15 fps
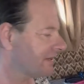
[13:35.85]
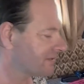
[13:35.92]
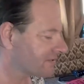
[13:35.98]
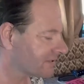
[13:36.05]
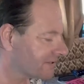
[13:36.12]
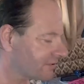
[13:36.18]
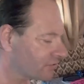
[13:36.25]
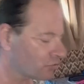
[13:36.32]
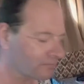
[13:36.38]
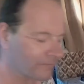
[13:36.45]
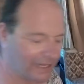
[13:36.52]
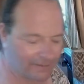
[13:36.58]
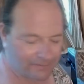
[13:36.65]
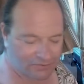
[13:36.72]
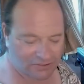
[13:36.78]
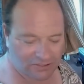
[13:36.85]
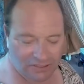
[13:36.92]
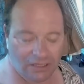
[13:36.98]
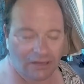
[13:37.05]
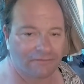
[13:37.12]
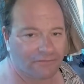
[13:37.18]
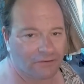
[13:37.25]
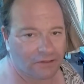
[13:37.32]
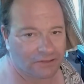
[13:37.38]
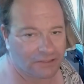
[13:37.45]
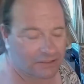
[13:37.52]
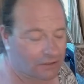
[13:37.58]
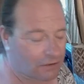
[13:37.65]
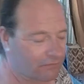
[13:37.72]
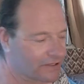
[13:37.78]
into Google Maps and
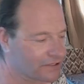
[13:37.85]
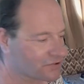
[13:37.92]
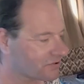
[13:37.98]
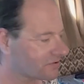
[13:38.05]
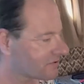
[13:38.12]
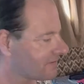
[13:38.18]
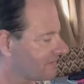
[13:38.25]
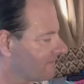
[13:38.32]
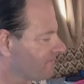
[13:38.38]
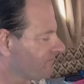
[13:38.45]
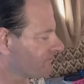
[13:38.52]
followed the directions